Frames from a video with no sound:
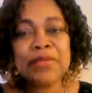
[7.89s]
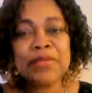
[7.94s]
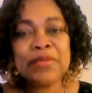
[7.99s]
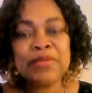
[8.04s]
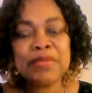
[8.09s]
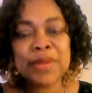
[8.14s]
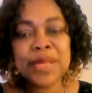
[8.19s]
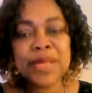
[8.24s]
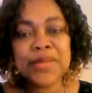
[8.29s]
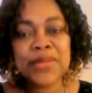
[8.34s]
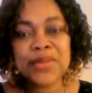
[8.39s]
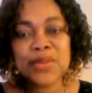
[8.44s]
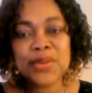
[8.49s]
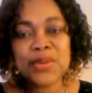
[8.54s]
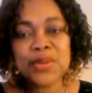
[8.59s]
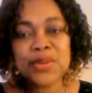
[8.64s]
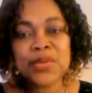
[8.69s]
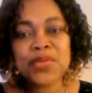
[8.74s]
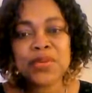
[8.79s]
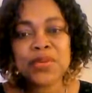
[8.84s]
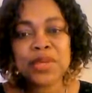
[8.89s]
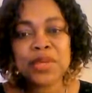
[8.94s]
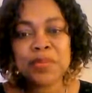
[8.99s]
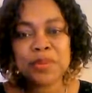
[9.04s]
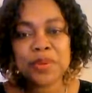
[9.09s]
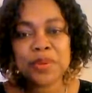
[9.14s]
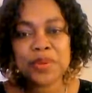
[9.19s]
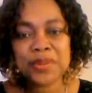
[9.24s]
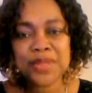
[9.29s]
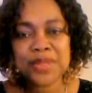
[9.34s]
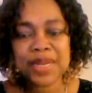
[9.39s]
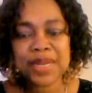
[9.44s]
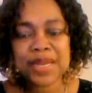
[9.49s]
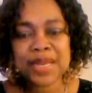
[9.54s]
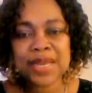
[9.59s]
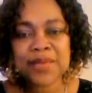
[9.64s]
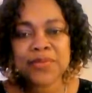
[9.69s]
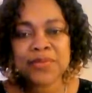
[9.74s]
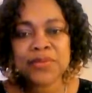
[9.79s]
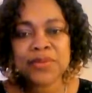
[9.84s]
We bless God for keeping us
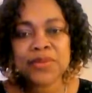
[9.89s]
alive